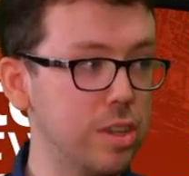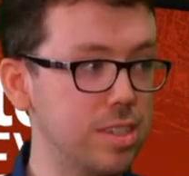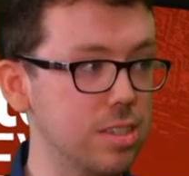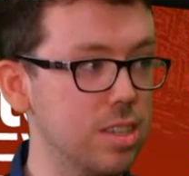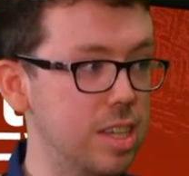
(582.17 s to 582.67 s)
It
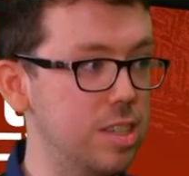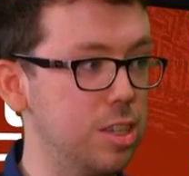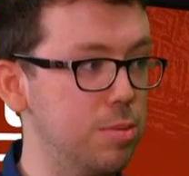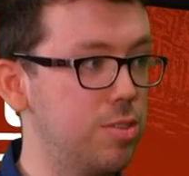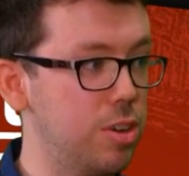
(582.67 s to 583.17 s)
seems like he's
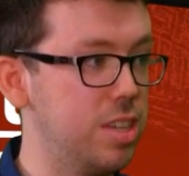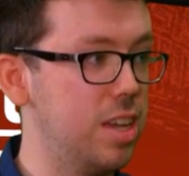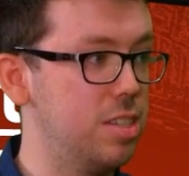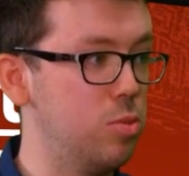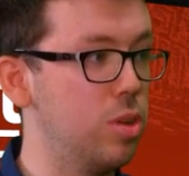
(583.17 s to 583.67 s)
going to be
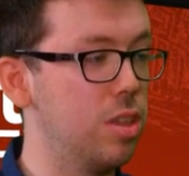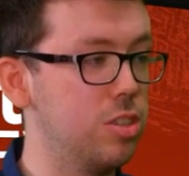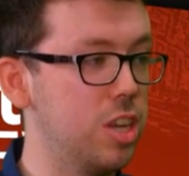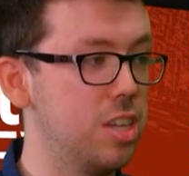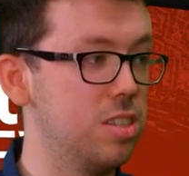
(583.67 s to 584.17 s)
rotating with
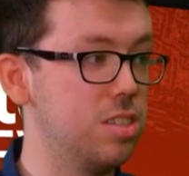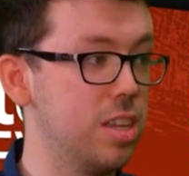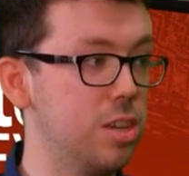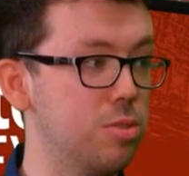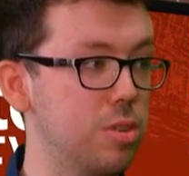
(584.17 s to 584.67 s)
Jason
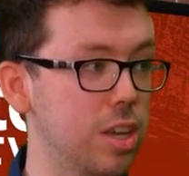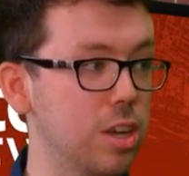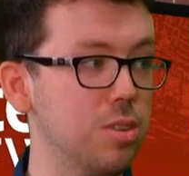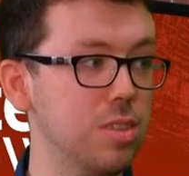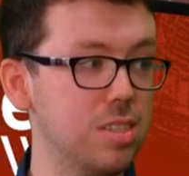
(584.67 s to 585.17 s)
Steele in
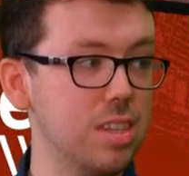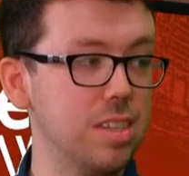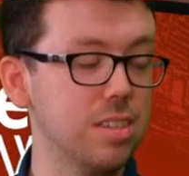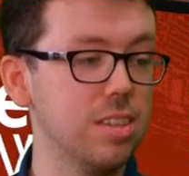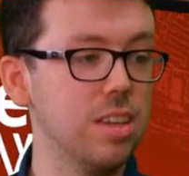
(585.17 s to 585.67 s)
goal this
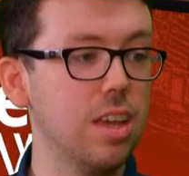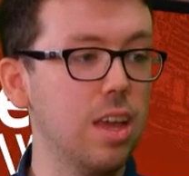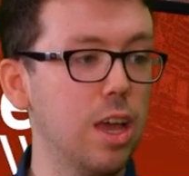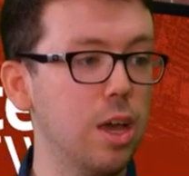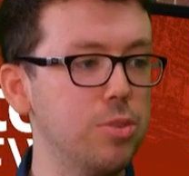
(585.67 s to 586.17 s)
season,
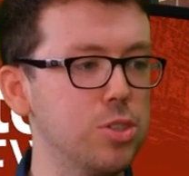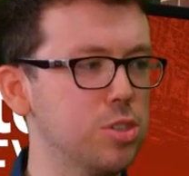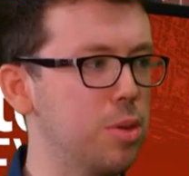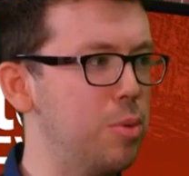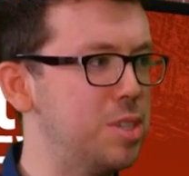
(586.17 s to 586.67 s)
which is not
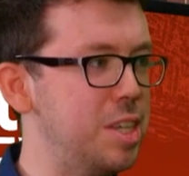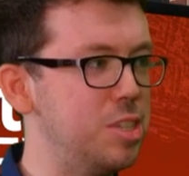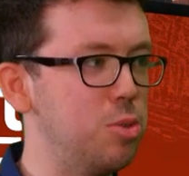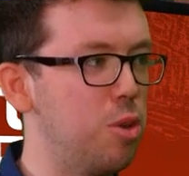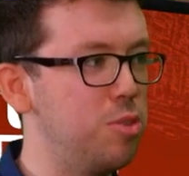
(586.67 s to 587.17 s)
something we see
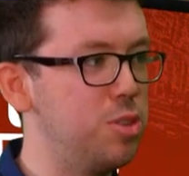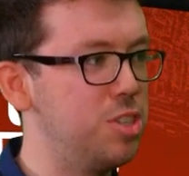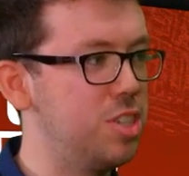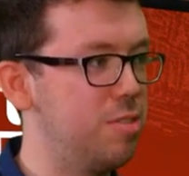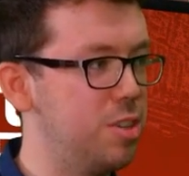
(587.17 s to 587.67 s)
too often.
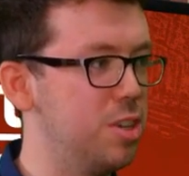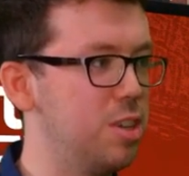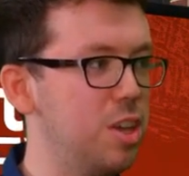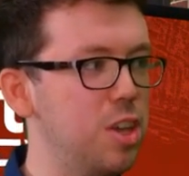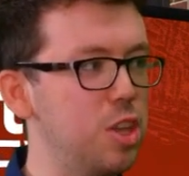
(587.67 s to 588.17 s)
Usually you have
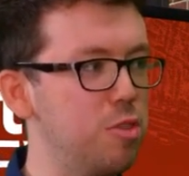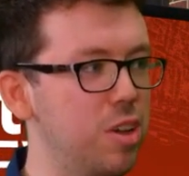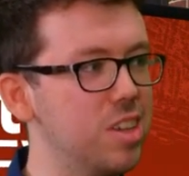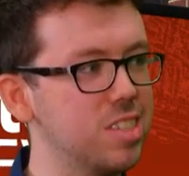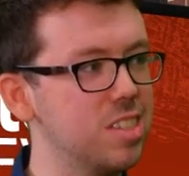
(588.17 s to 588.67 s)
your
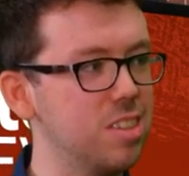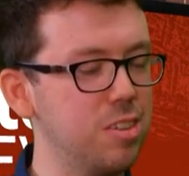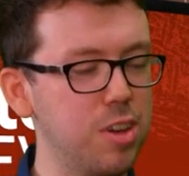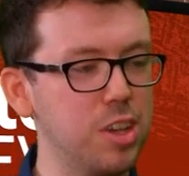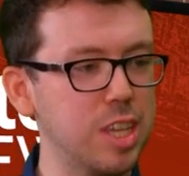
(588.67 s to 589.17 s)

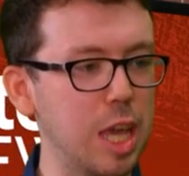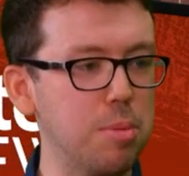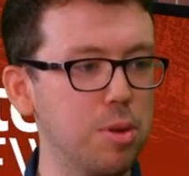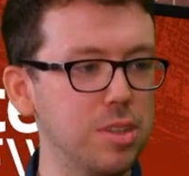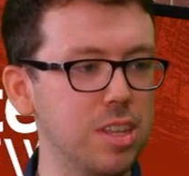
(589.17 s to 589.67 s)
first
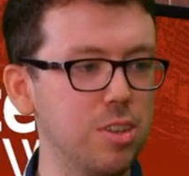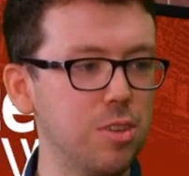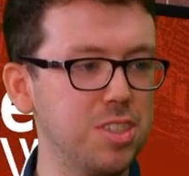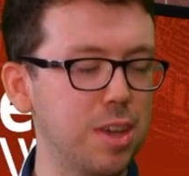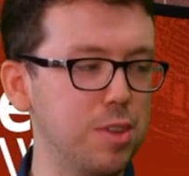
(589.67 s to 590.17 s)
keeper, and then you
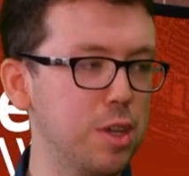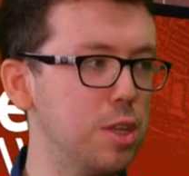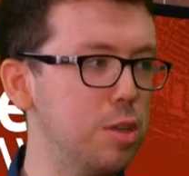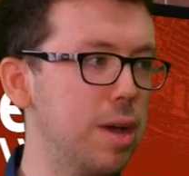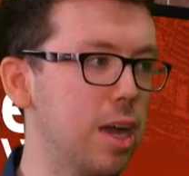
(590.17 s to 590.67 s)
obviously have
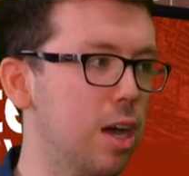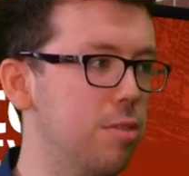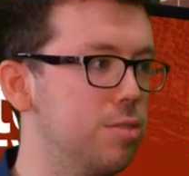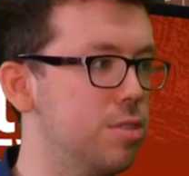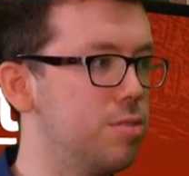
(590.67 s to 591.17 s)
your
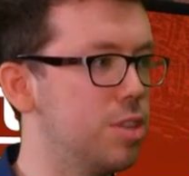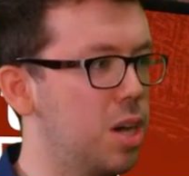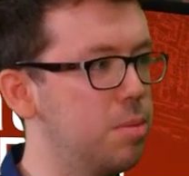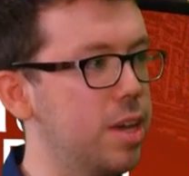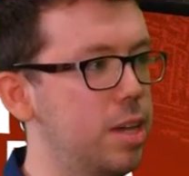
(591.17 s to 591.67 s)
backup for the
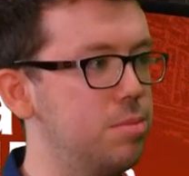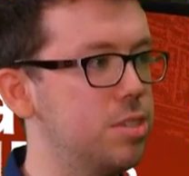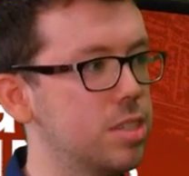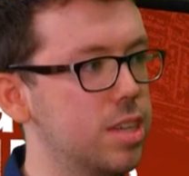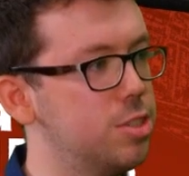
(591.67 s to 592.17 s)
cup games,
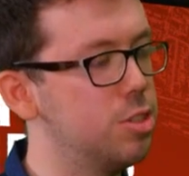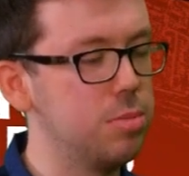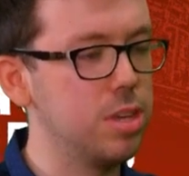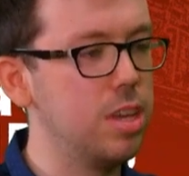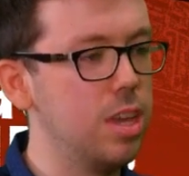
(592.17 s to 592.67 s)
etc.
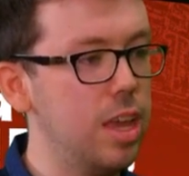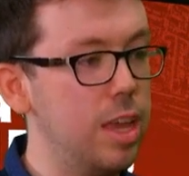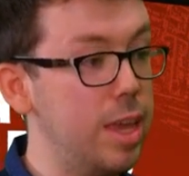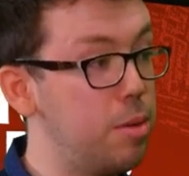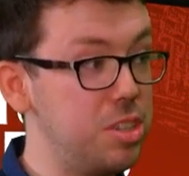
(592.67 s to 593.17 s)
But
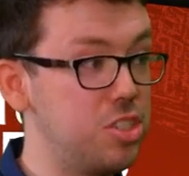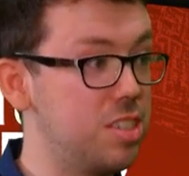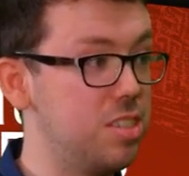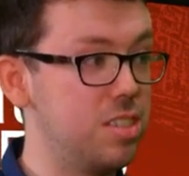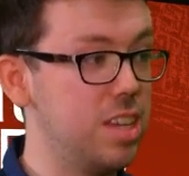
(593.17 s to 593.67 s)
yeah, it'll be
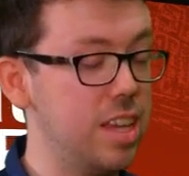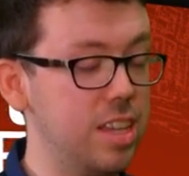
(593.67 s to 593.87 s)
interesting to see.